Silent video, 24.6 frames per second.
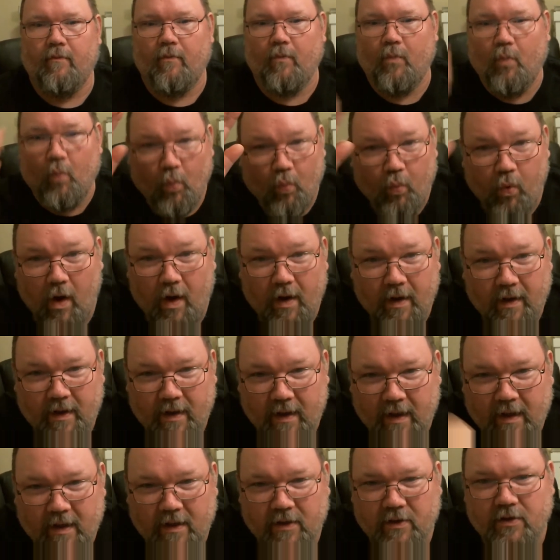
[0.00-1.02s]
What
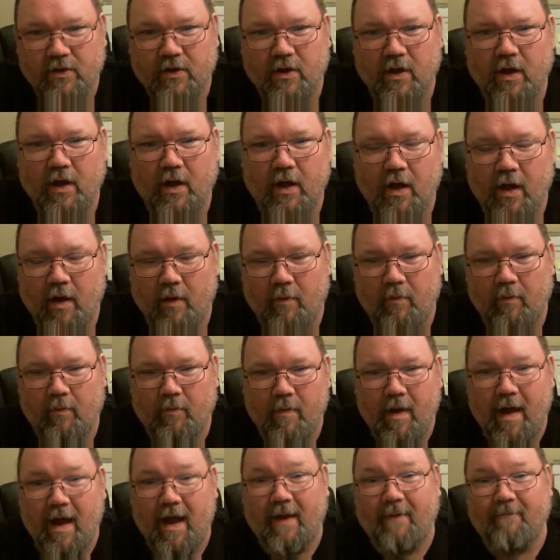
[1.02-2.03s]
is up,
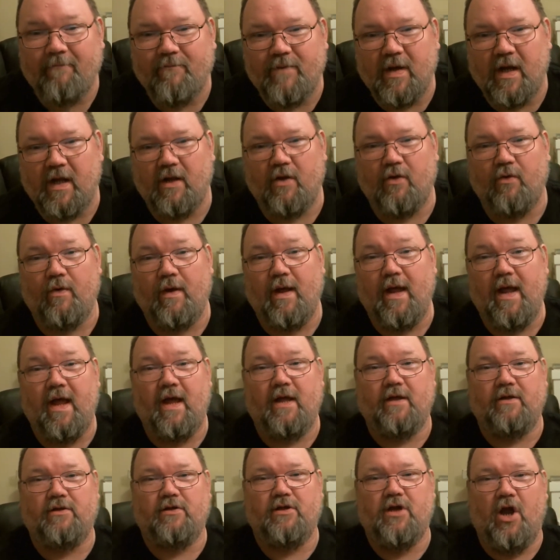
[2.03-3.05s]
my fellow
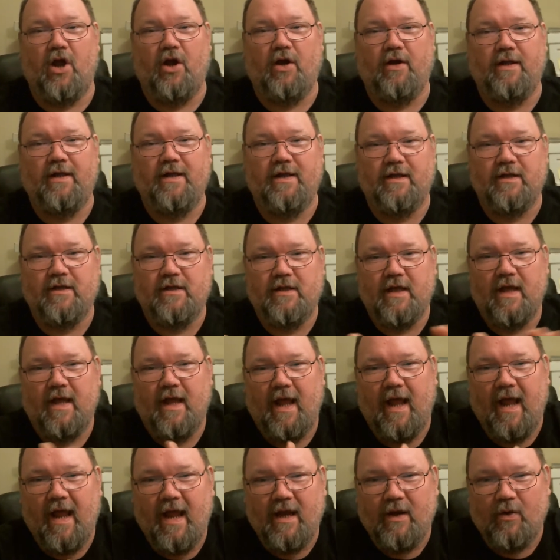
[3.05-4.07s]
Asgardians,
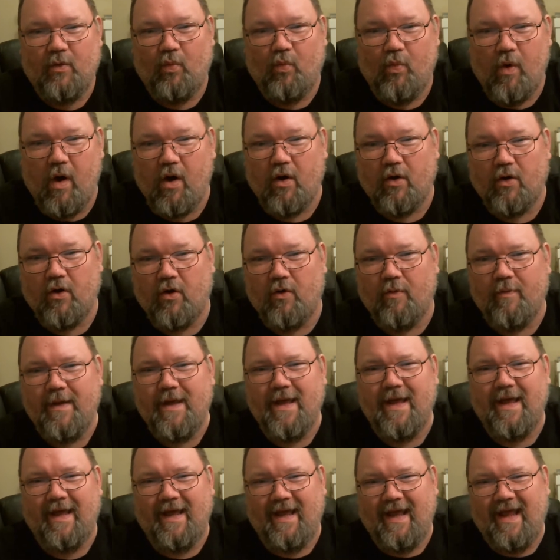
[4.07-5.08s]
and welcome
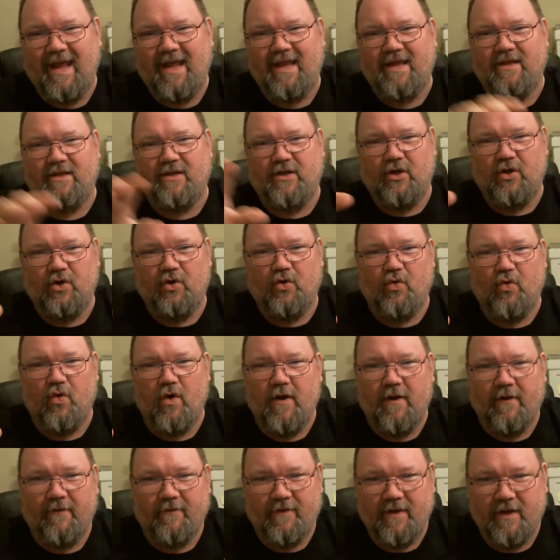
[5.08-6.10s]
into
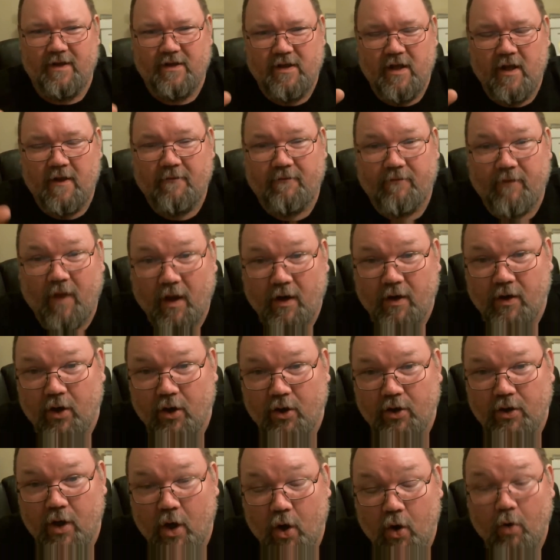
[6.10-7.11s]
this
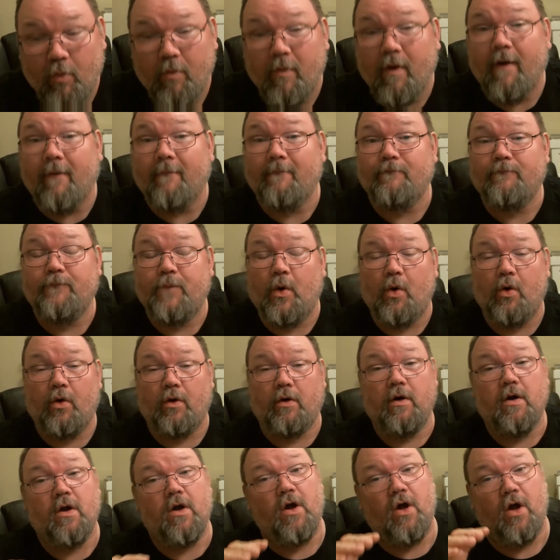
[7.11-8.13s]
Thunderdome
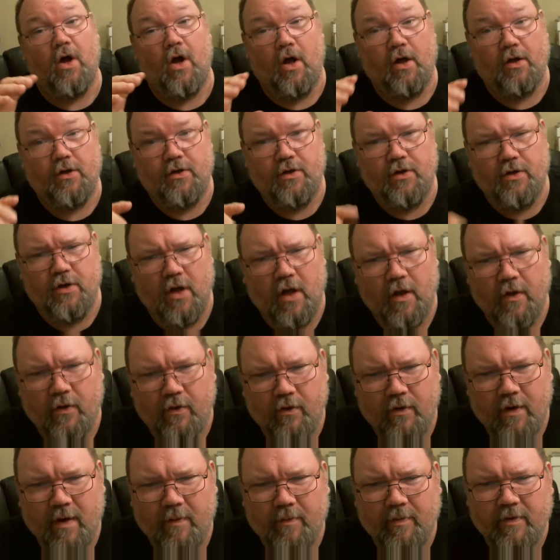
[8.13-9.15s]
for another
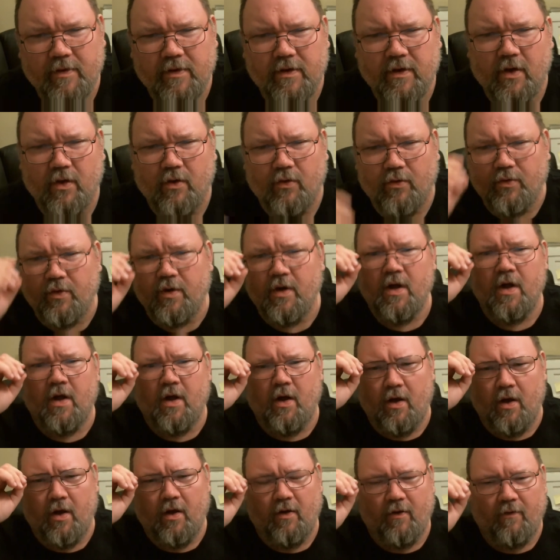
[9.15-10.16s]
episode
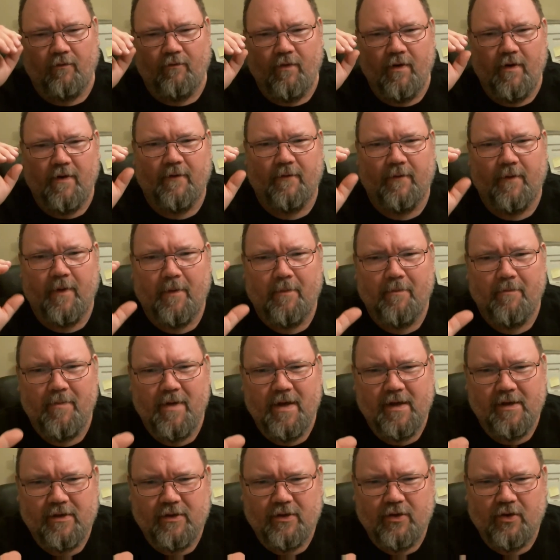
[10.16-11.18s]
of the
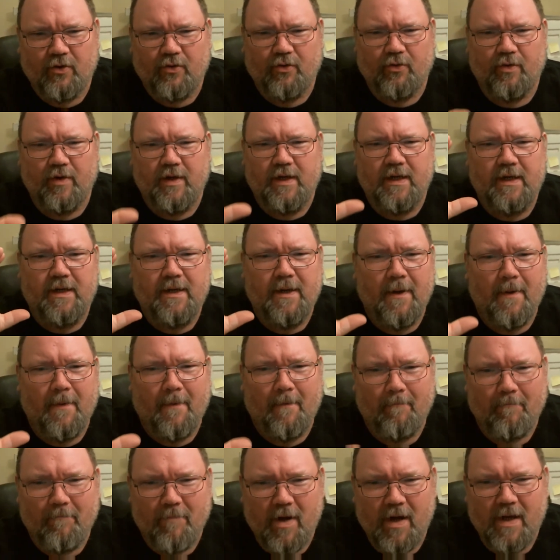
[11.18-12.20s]
Mystery
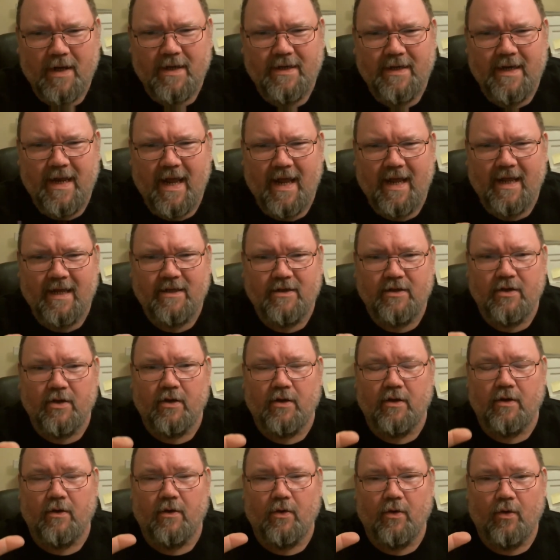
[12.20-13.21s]
Mondays.
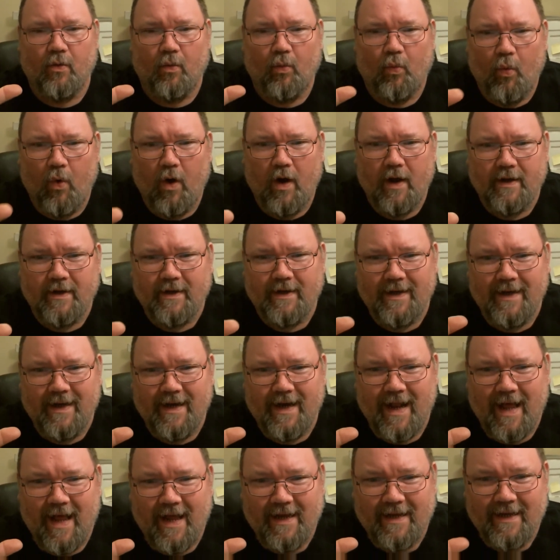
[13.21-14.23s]
What did
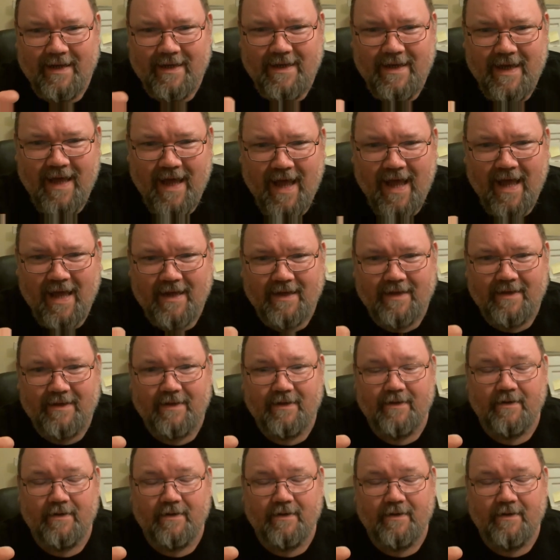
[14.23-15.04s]
I get?